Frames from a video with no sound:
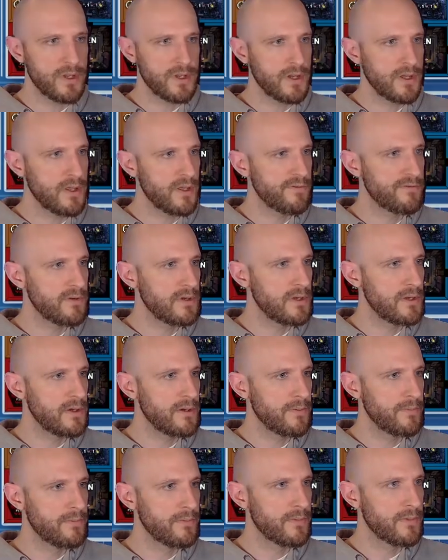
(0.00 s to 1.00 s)
I have right now.
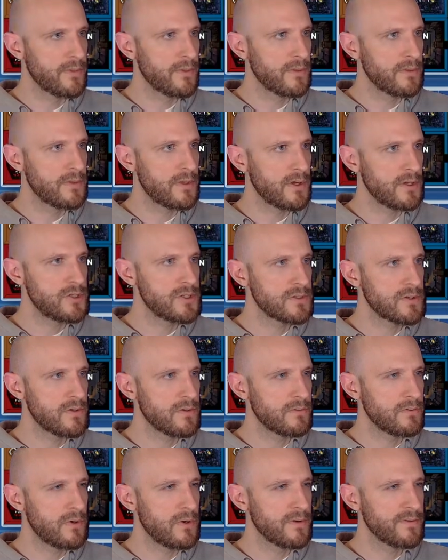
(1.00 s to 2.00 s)
Did I just go the
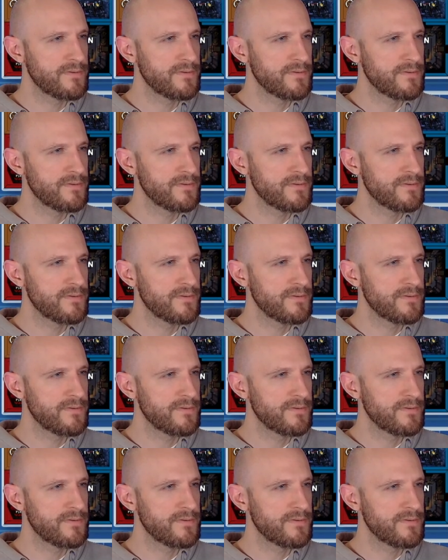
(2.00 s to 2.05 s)
wrong